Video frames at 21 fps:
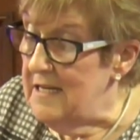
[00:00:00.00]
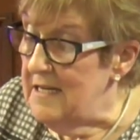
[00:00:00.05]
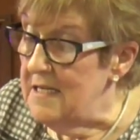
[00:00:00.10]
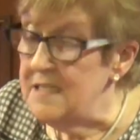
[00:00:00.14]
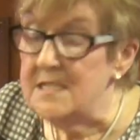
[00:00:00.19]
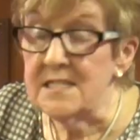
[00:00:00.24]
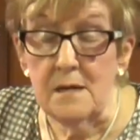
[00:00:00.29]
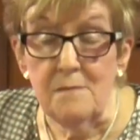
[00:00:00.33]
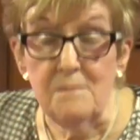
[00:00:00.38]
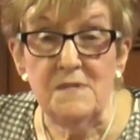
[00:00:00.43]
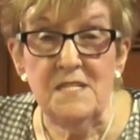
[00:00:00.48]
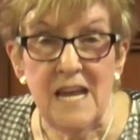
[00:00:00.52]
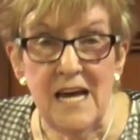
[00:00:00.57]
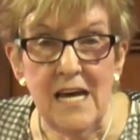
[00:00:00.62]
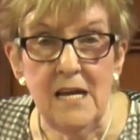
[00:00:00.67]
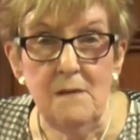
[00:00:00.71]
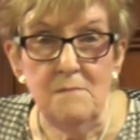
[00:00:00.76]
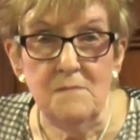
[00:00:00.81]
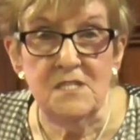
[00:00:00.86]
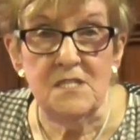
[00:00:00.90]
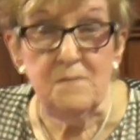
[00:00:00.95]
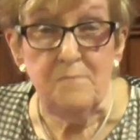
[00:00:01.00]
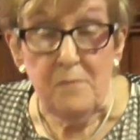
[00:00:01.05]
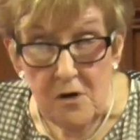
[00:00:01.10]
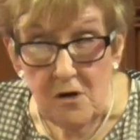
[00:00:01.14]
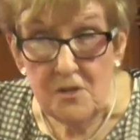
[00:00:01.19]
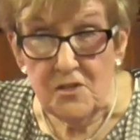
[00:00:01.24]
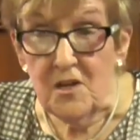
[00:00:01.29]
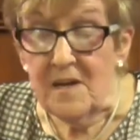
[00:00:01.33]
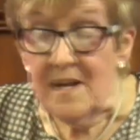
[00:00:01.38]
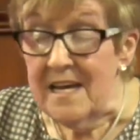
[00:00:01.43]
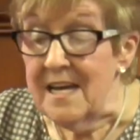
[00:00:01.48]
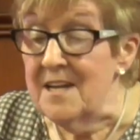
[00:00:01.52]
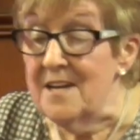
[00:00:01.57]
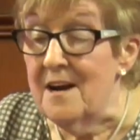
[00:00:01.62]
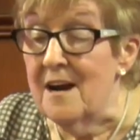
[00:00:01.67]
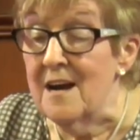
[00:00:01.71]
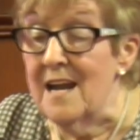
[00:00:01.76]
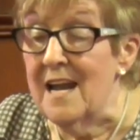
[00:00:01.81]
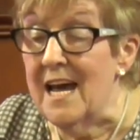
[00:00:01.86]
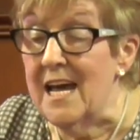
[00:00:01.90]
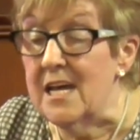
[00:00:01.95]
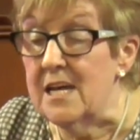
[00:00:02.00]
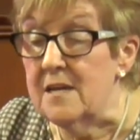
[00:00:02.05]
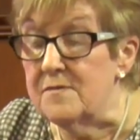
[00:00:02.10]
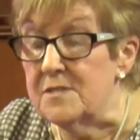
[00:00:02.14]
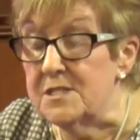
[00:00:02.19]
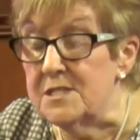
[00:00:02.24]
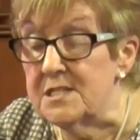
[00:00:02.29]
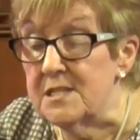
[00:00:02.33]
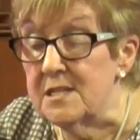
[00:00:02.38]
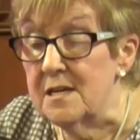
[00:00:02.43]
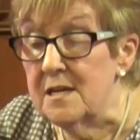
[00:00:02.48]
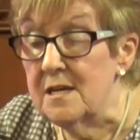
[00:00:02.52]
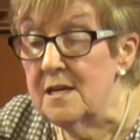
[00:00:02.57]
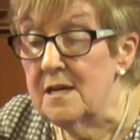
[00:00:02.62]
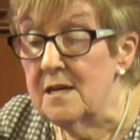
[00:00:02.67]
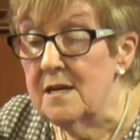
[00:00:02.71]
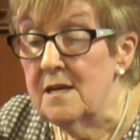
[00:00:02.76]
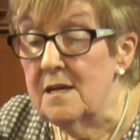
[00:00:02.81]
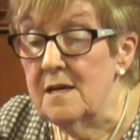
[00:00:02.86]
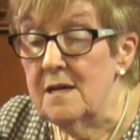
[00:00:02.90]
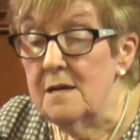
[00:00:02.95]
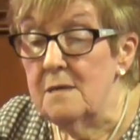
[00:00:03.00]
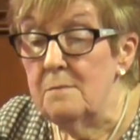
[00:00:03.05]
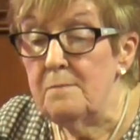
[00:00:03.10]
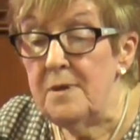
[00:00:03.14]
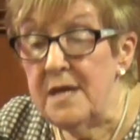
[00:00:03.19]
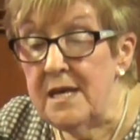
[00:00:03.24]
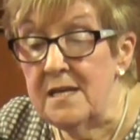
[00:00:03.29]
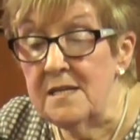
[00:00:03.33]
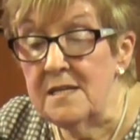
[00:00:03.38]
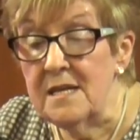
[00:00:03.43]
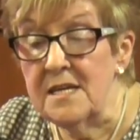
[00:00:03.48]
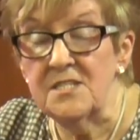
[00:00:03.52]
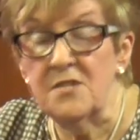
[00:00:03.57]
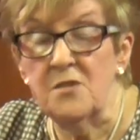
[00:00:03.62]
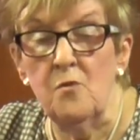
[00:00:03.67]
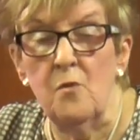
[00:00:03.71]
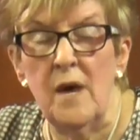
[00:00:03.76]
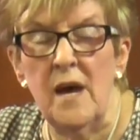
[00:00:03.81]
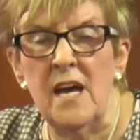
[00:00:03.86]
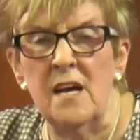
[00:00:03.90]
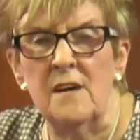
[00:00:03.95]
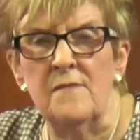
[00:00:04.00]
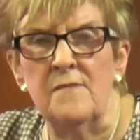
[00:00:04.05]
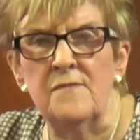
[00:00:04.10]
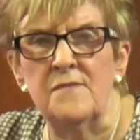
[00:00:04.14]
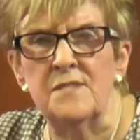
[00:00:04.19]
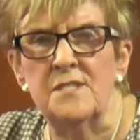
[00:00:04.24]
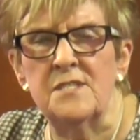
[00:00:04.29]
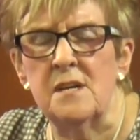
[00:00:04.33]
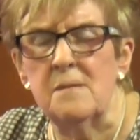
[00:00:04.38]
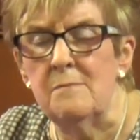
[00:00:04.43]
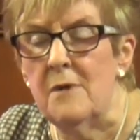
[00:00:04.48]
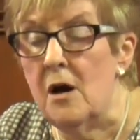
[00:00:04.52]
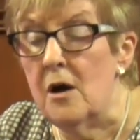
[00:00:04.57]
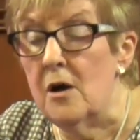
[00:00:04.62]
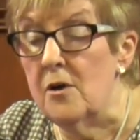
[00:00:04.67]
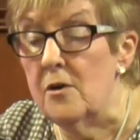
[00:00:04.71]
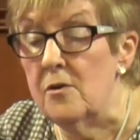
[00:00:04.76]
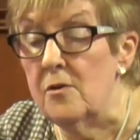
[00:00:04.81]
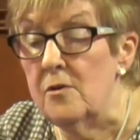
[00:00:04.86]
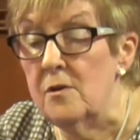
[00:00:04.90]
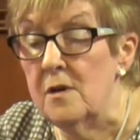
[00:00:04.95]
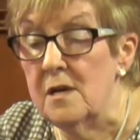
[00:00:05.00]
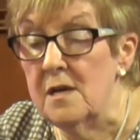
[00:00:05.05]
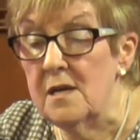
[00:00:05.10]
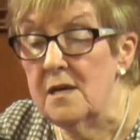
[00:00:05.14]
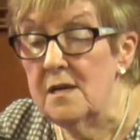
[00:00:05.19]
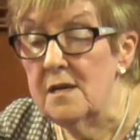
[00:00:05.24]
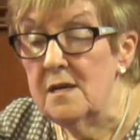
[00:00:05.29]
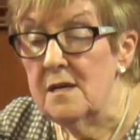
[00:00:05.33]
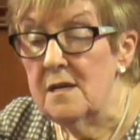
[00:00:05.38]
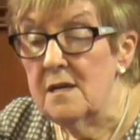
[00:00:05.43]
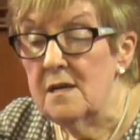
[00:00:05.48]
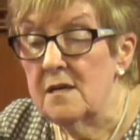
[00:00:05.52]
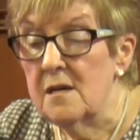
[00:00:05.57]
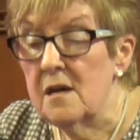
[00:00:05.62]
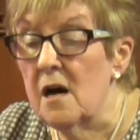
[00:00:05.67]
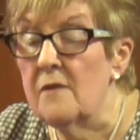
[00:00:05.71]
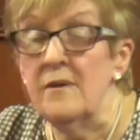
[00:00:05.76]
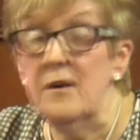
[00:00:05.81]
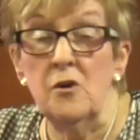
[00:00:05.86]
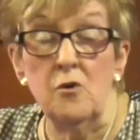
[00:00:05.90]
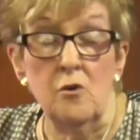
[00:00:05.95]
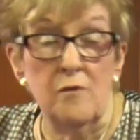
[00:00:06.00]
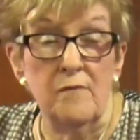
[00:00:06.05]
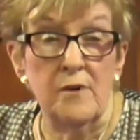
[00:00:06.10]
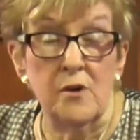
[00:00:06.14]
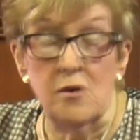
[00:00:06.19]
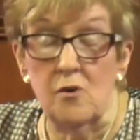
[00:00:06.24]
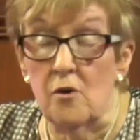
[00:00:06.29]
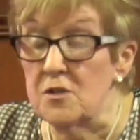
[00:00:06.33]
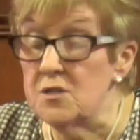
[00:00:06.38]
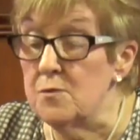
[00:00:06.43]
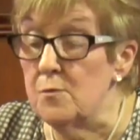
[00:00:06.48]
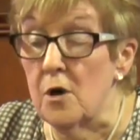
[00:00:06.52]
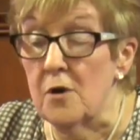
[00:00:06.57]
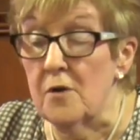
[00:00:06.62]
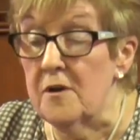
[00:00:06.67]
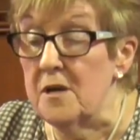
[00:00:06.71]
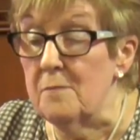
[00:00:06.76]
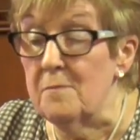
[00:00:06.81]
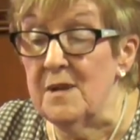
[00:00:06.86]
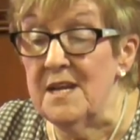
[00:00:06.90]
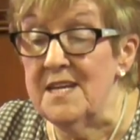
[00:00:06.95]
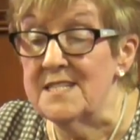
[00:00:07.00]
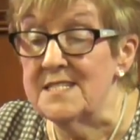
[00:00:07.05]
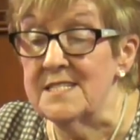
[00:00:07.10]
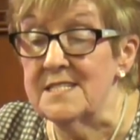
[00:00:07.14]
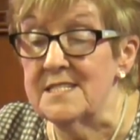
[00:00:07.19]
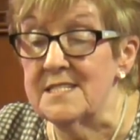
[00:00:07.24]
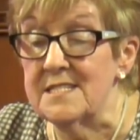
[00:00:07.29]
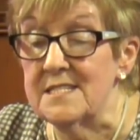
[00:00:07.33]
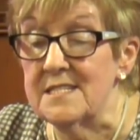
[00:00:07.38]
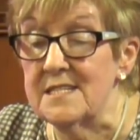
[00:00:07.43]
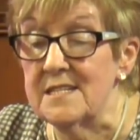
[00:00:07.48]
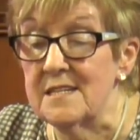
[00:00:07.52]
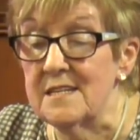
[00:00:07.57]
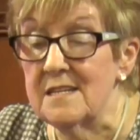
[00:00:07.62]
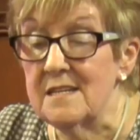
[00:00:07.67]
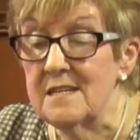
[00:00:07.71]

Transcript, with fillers: And sometimes, spiritually, in our lives, pain has a way of somehow covering over God's watering places.